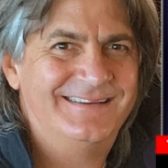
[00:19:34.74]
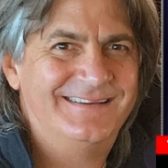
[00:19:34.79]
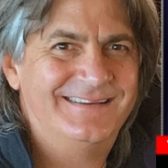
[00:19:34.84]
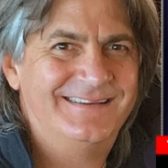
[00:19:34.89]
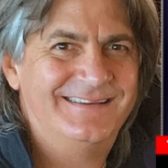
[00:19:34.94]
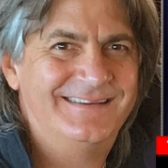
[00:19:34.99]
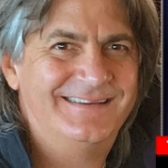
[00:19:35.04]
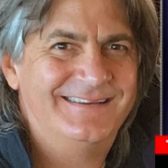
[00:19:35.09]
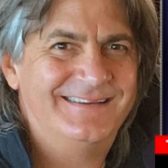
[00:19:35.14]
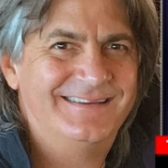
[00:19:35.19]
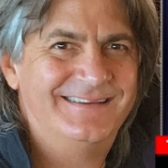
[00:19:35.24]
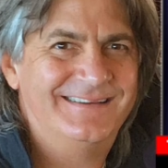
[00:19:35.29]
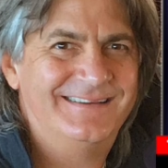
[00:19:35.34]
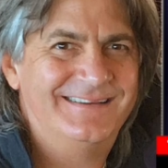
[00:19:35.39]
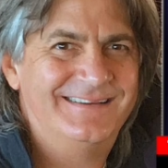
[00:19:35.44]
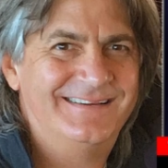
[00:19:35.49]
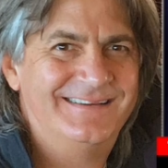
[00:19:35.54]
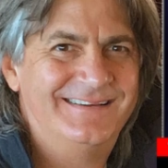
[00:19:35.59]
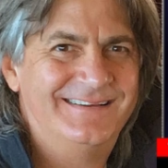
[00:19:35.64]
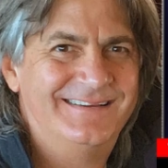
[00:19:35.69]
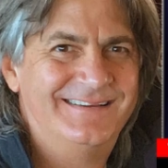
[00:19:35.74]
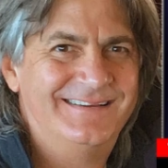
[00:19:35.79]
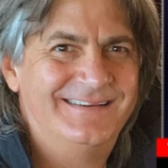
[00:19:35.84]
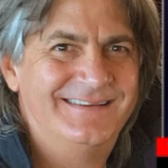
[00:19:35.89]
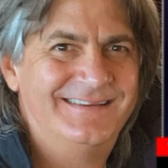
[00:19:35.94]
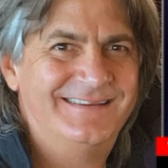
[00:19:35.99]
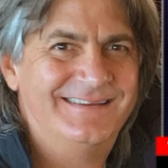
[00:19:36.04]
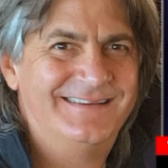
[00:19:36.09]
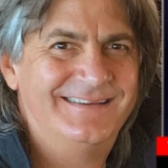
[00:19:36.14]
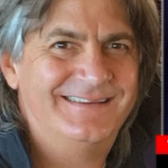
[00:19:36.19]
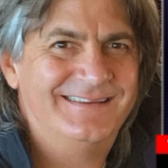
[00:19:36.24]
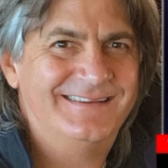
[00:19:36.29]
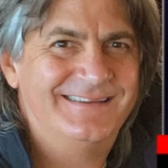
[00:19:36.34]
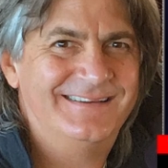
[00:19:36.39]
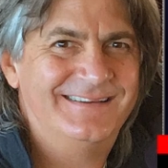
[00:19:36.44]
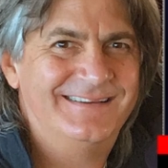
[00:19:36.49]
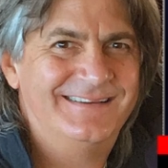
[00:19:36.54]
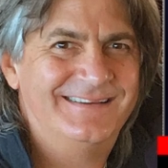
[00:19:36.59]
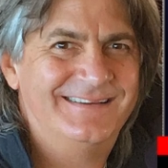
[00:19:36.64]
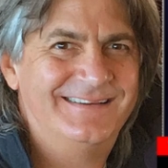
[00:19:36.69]

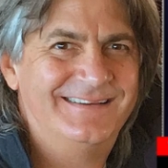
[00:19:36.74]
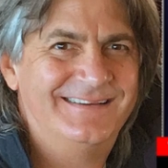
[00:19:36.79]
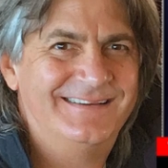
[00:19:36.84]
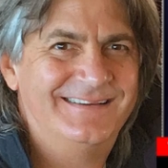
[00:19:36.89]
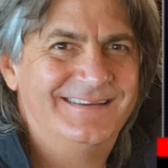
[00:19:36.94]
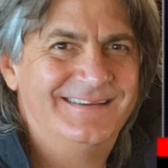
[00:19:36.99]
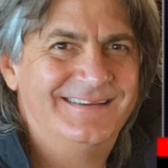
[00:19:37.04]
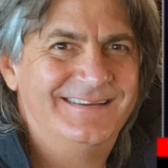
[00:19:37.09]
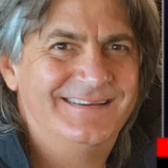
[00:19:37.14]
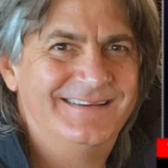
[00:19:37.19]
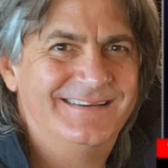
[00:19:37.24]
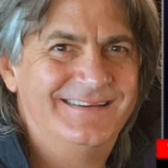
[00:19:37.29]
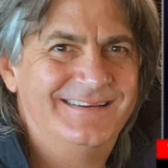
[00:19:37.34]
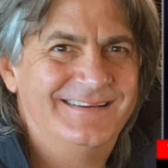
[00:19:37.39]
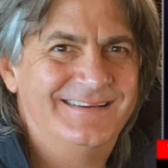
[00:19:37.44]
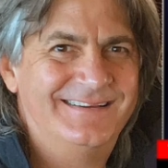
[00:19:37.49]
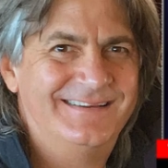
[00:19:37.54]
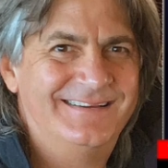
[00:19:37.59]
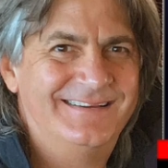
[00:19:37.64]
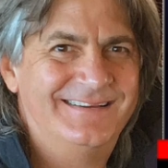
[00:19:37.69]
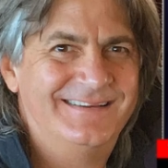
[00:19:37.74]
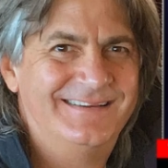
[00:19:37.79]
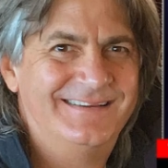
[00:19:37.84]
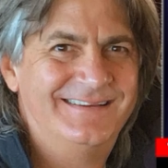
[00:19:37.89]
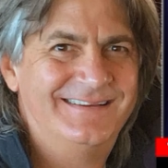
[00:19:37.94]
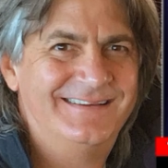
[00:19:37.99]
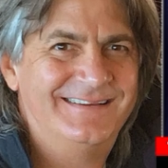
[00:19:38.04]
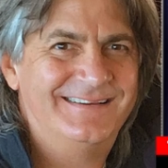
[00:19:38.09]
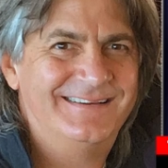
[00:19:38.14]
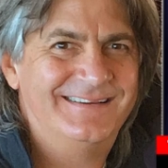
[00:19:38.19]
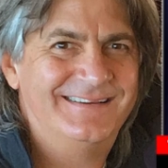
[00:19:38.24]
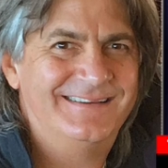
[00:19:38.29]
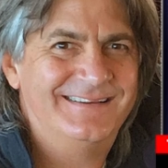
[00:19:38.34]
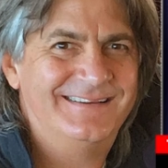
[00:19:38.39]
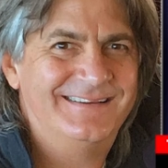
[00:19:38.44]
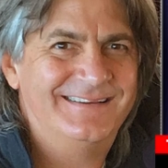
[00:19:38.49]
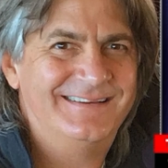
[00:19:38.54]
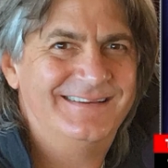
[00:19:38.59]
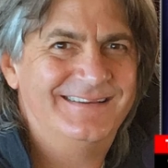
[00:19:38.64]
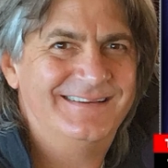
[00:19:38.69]

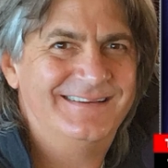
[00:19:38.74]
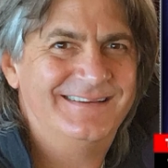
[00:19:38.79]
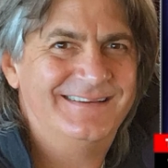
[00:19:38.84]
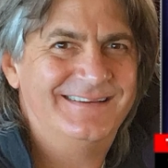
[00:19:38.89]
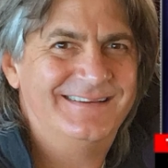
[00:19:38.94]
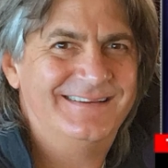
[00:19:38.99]
(not speaking)